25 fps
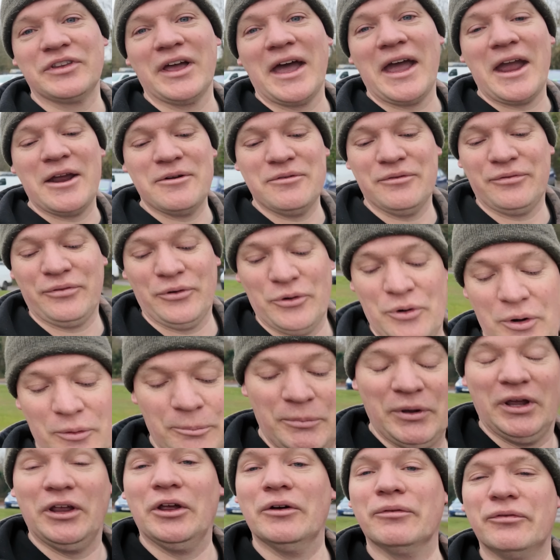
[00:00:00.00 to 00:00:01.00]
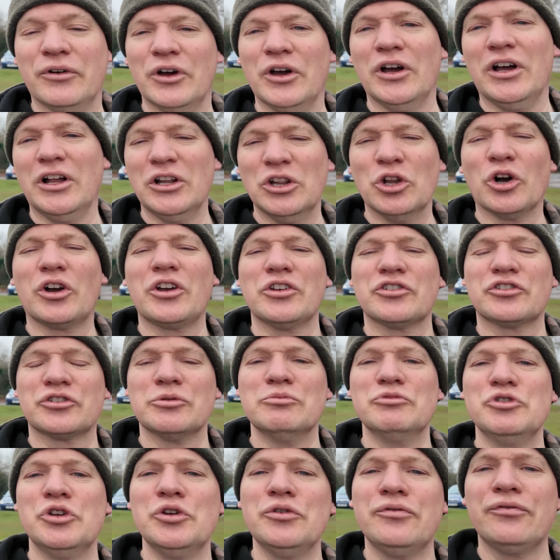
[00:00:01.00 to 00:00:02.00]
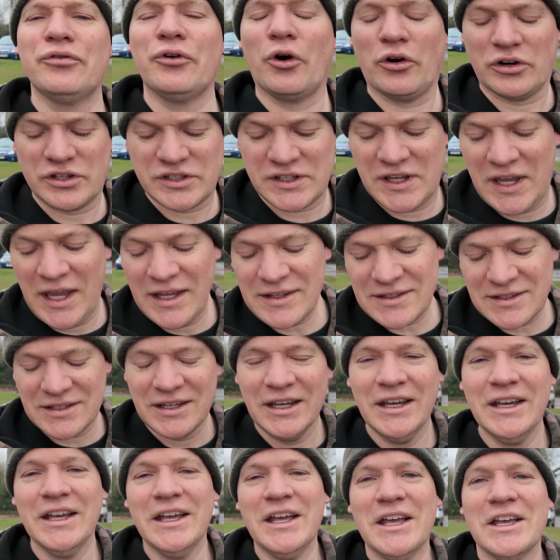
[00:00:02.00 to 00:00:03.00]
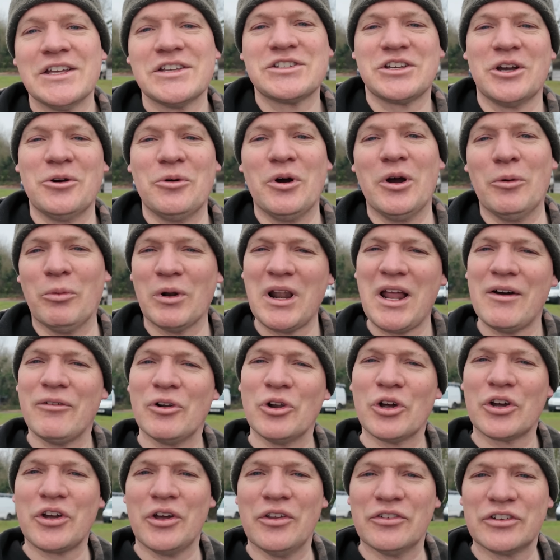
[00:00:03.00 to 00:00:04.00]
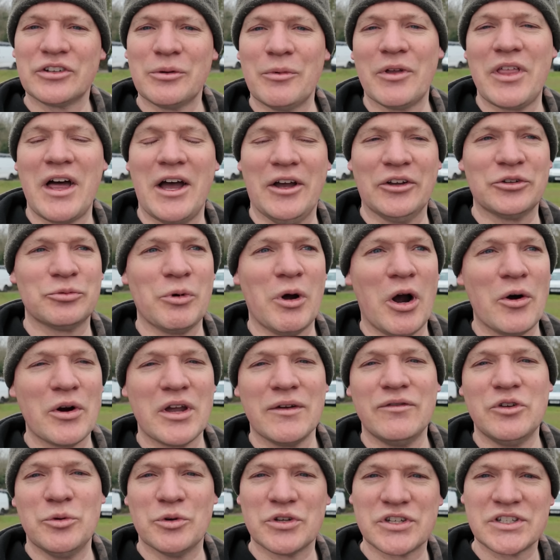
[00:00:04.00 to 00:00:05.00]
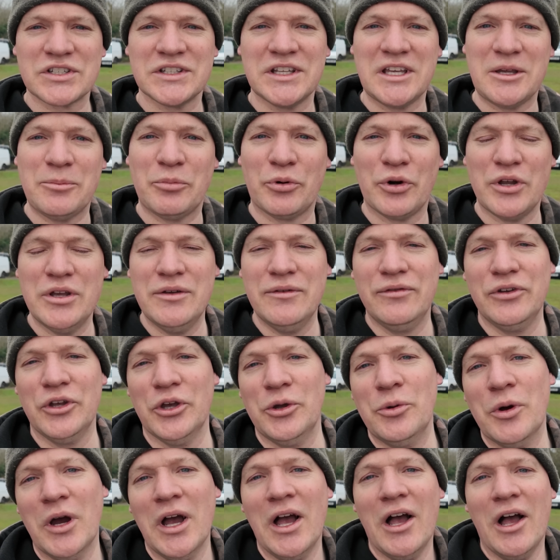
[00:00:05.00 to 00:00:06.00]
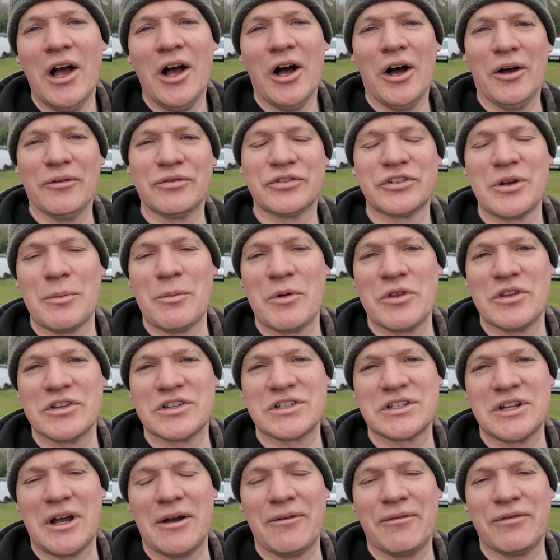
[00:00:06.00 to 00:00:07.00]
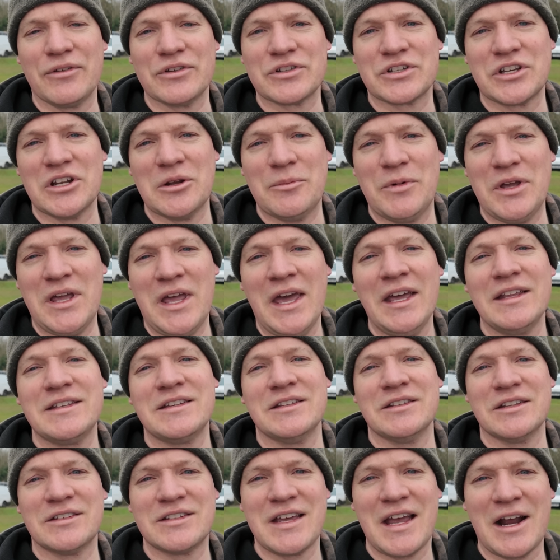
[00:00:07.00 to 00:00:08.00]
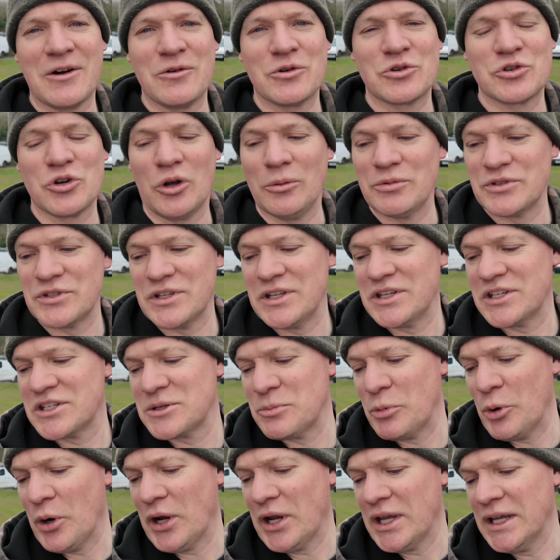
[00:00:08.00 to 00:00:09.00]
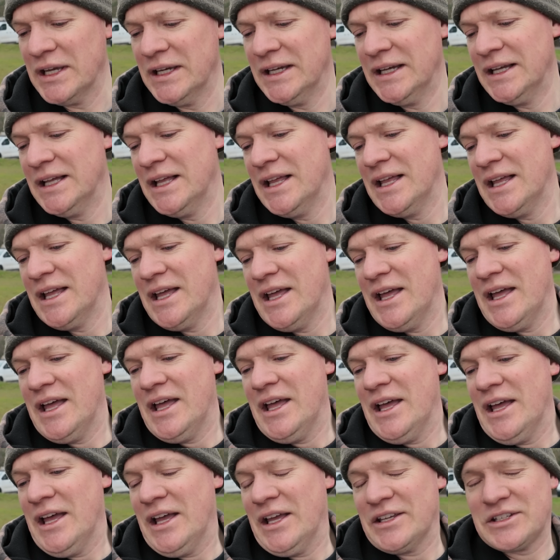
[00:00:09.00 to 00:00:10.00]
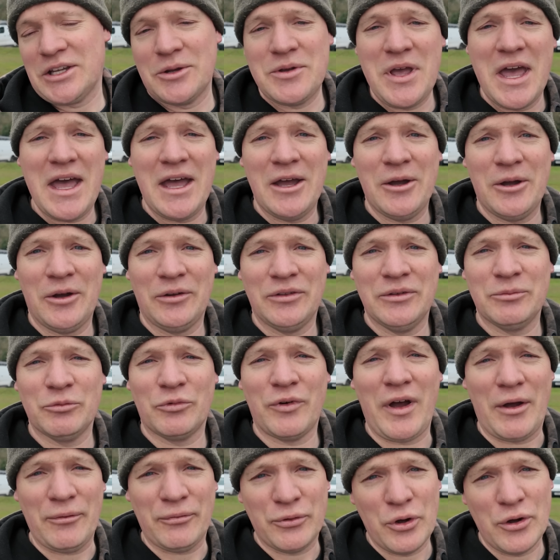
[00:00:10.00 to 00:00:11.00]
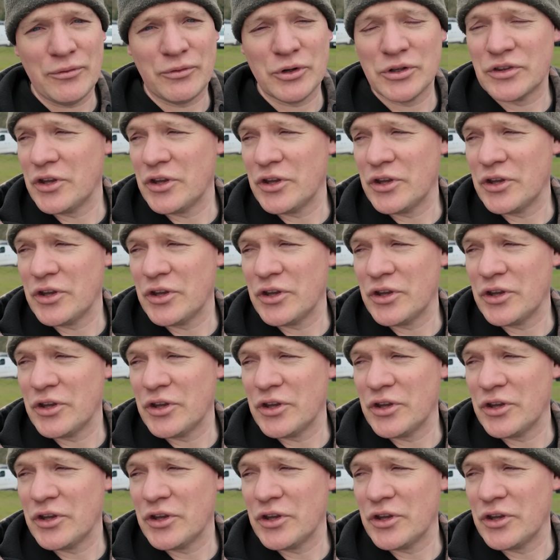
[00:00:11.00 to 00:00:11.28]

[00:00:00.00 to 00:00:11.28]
down for a bit of a look at some new Fox kit. So we'll have a look at some of that as well, give you a sneak preview of some of the stuff that's going to be hitting the tackle shops this spring. So yeah, without further